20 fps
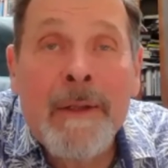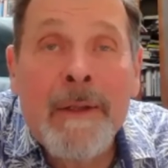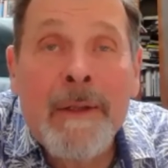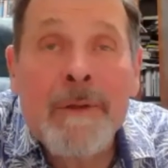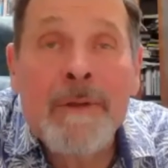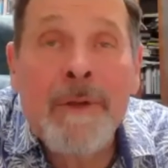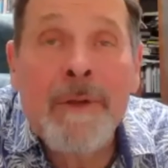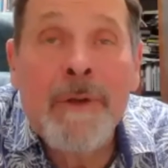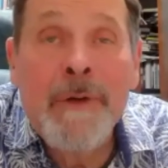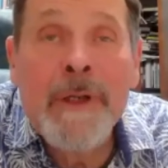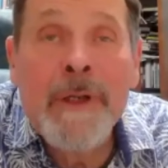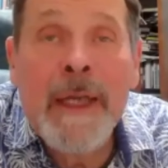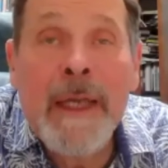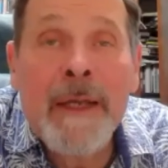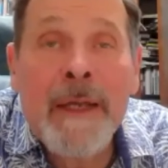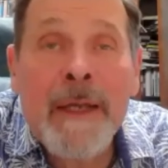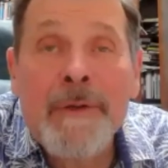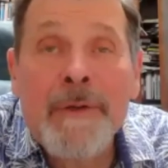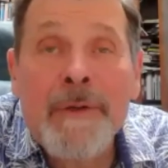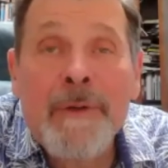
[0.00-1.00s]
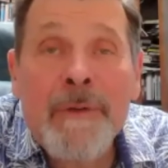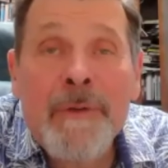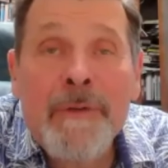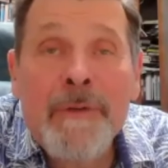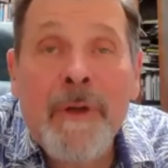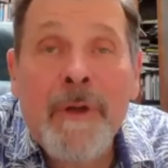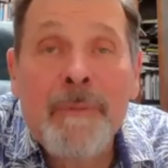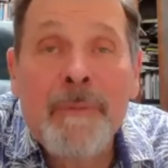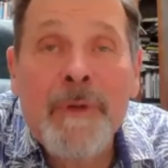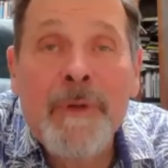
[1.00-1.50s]
learning how to do
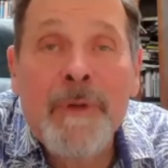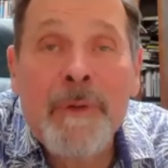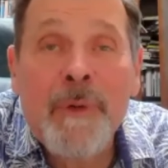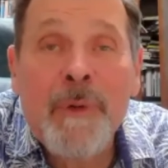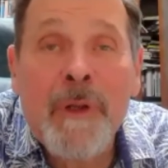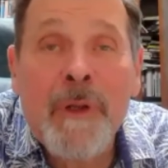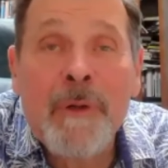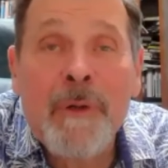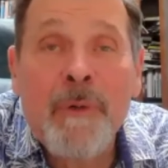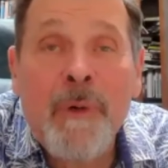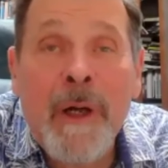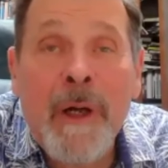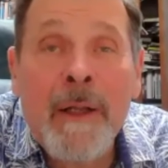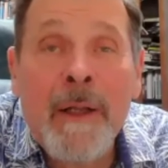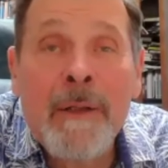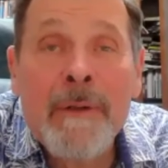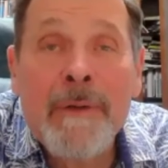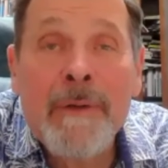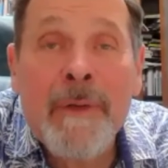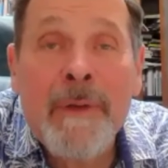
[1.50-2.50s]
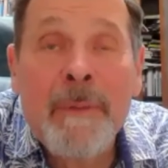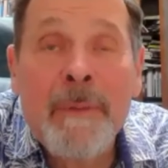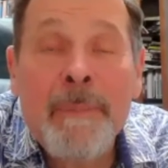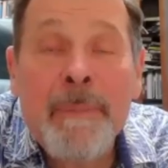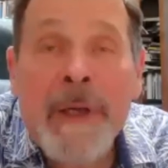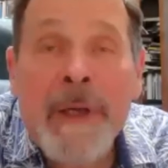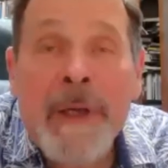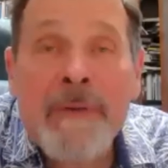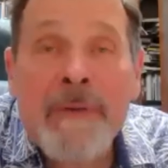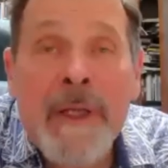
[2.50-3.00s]
something really well the
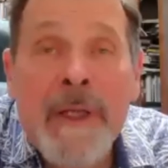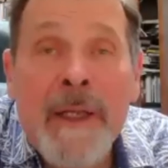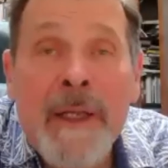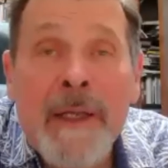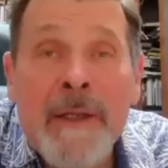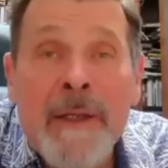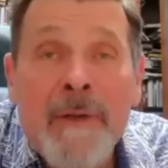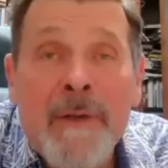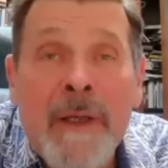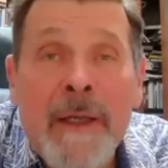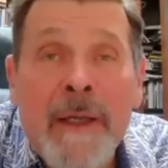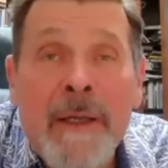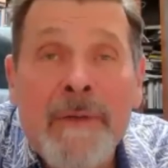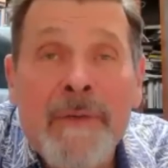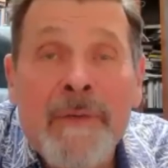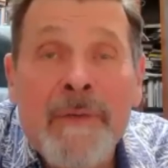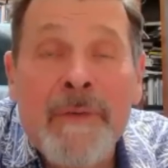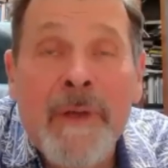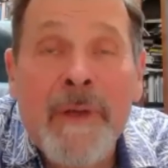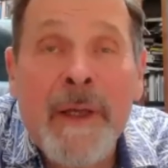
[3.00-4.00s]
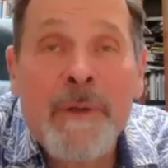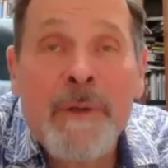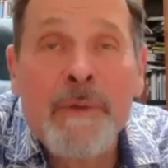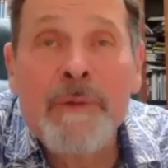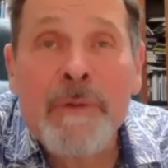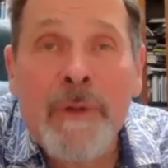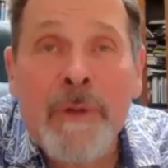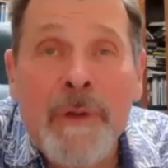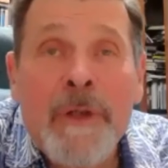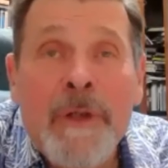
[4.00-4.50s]
best thing is uh,
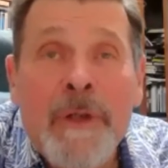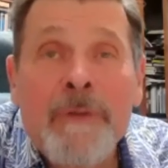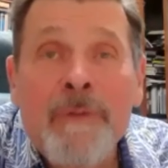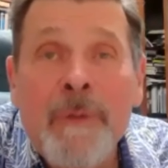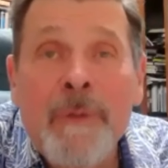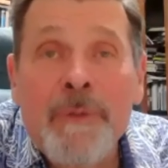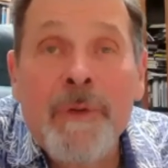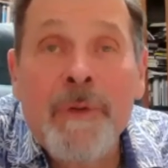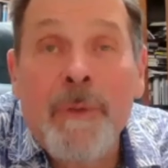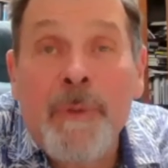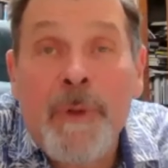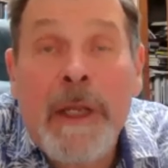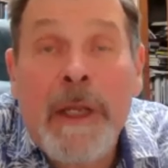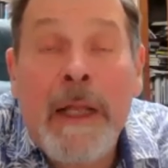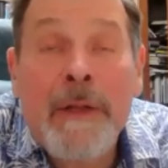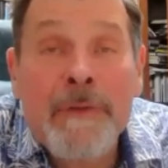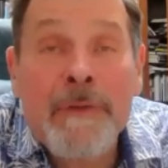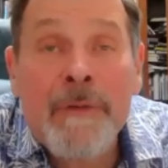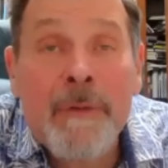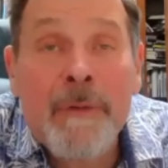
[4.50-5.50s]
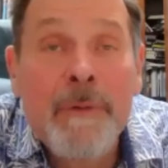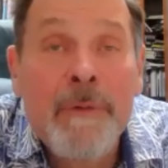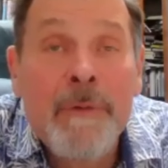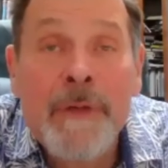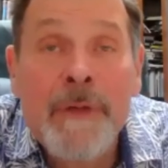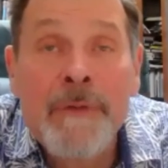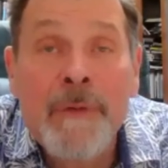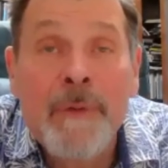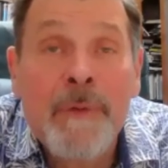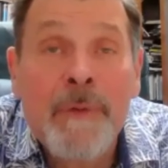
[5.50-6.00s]
learning from someone else who
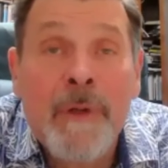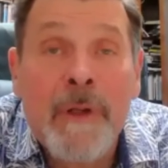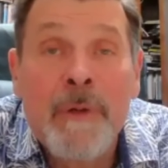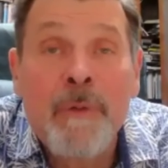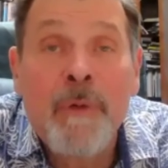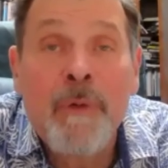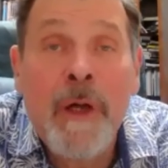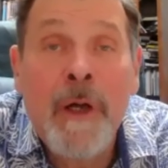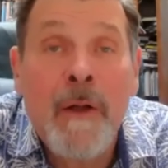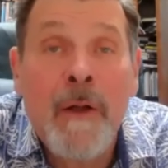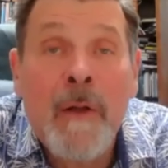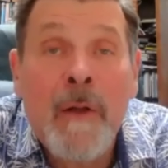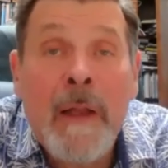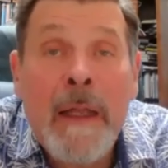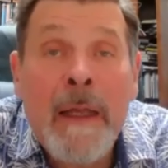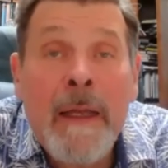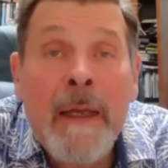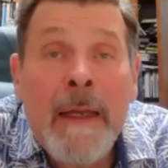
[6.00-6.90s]
does it really well